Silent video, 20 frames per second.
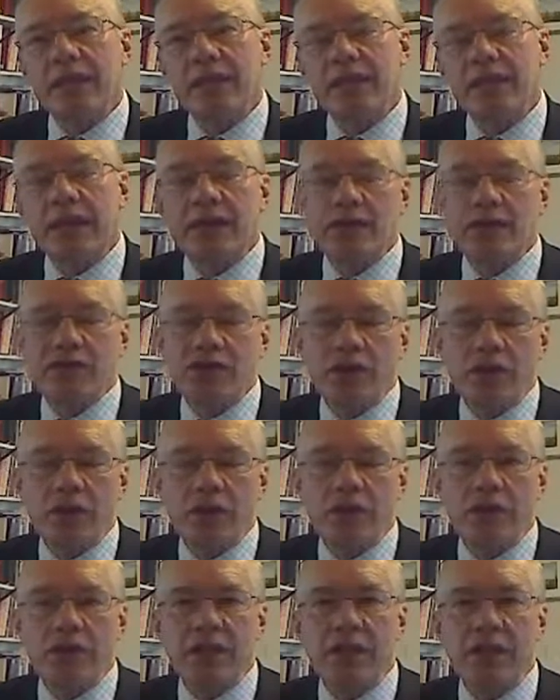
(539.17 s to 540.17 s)

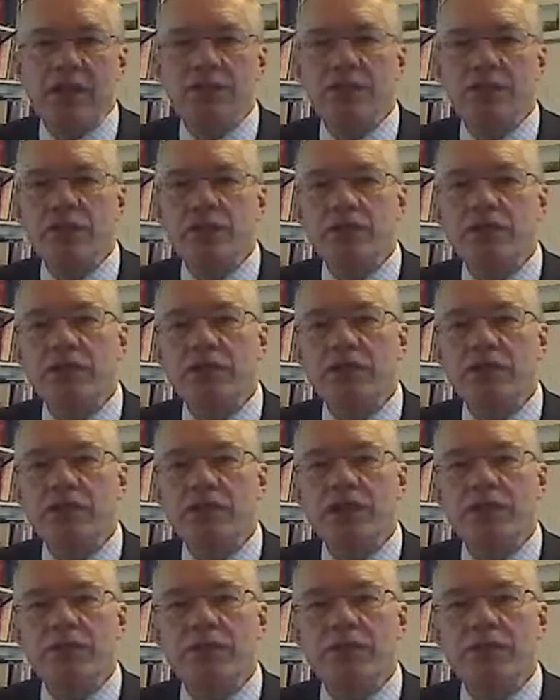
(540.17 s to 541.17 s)
uncertainty introduced
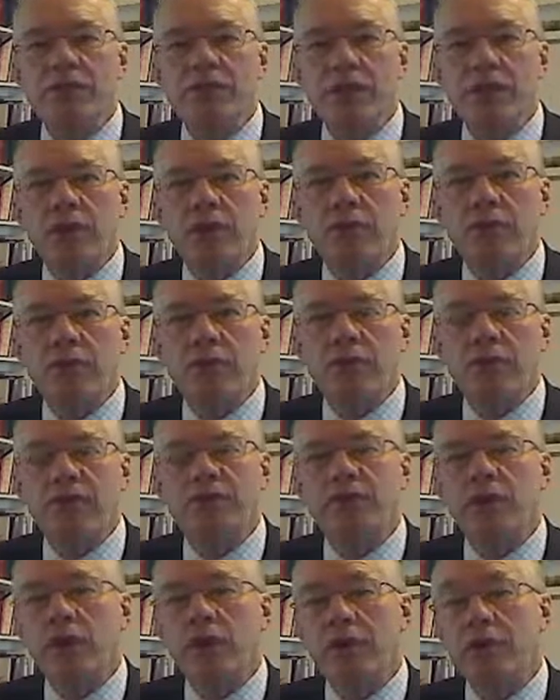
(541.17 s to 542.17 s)
as a result of
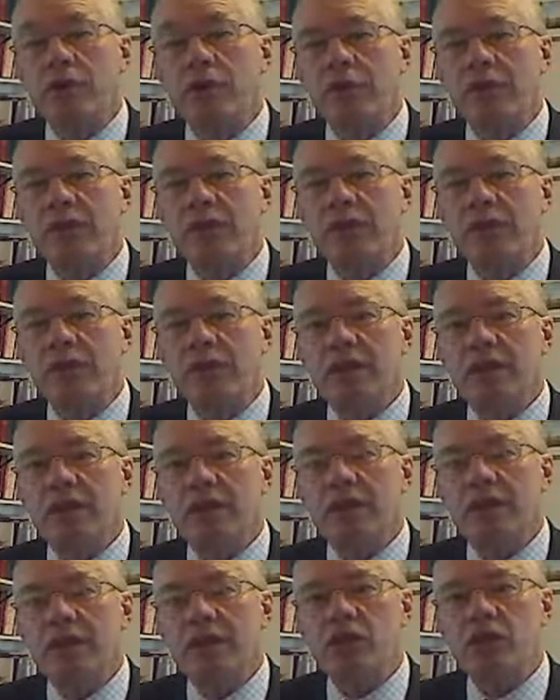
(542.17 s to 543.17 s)
not doing the
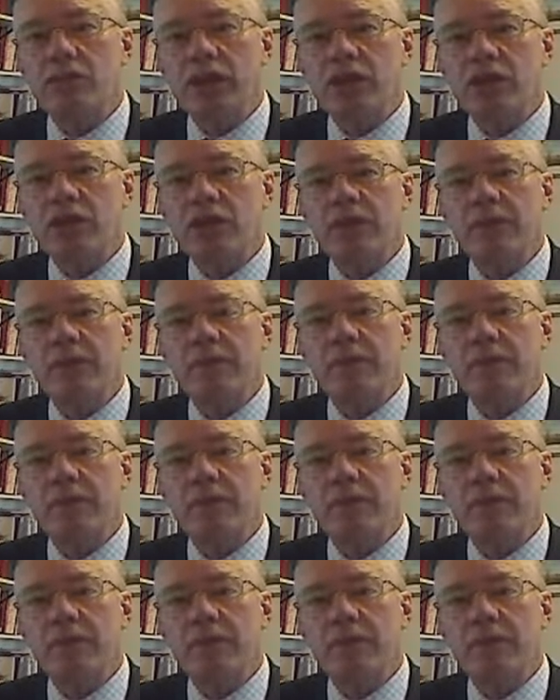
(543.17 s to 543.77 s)
inspection,